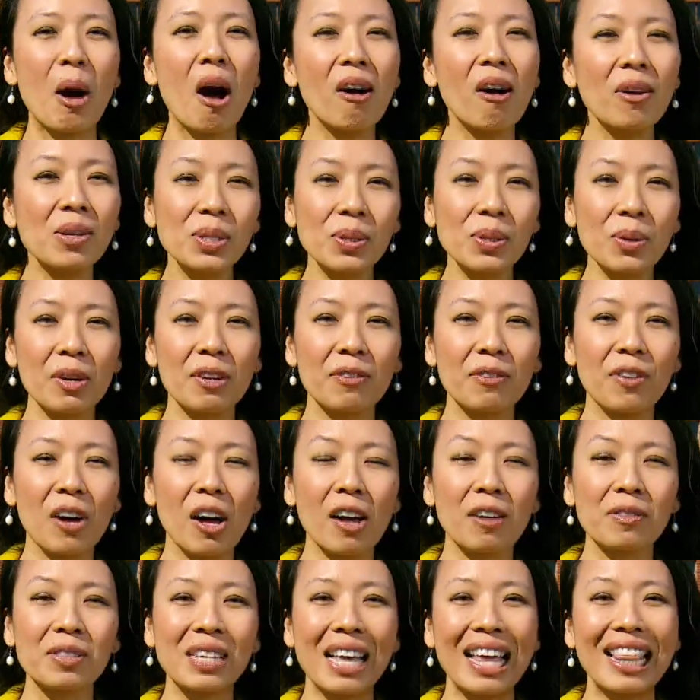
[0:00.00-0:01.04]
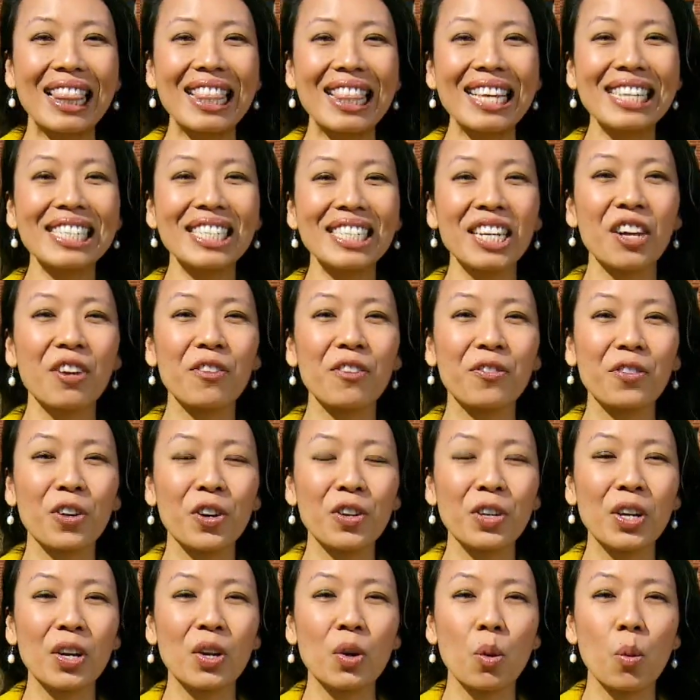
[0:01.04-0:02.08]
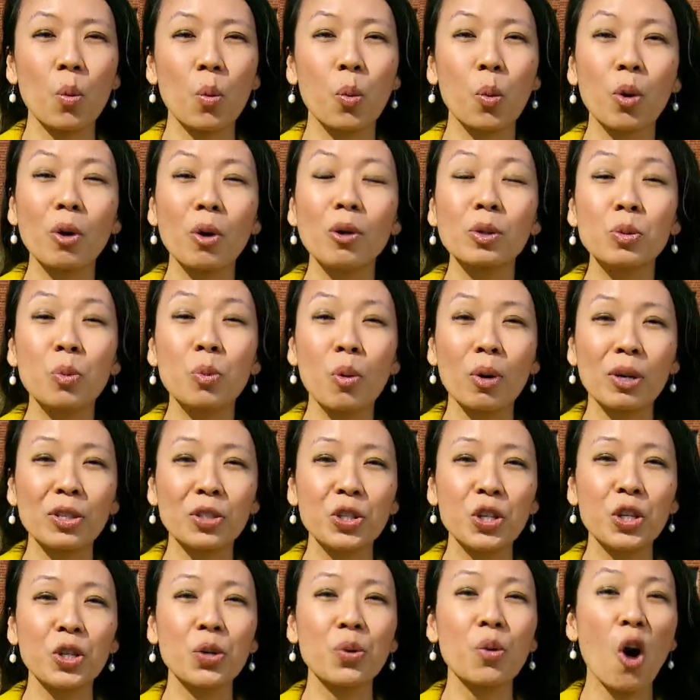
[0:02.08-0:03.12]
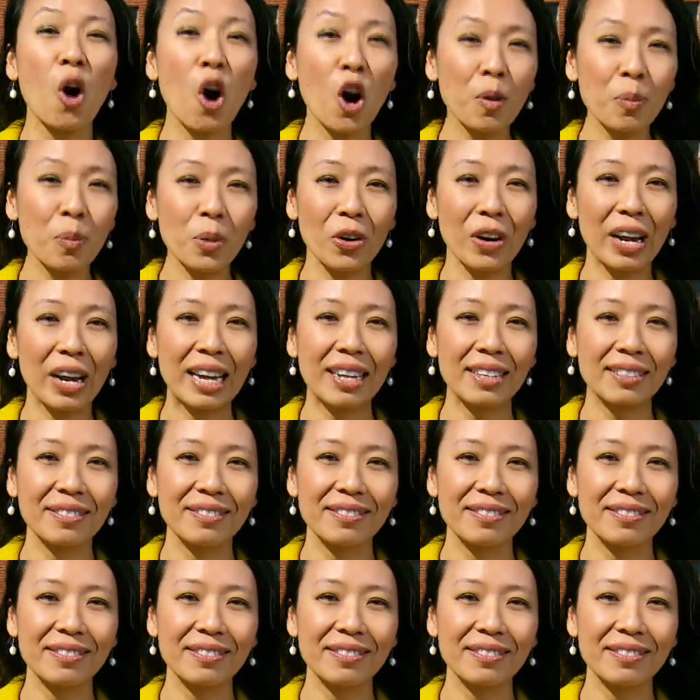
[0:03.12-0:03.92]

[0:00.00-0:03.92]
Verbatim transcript: also involves this converted World War II armory.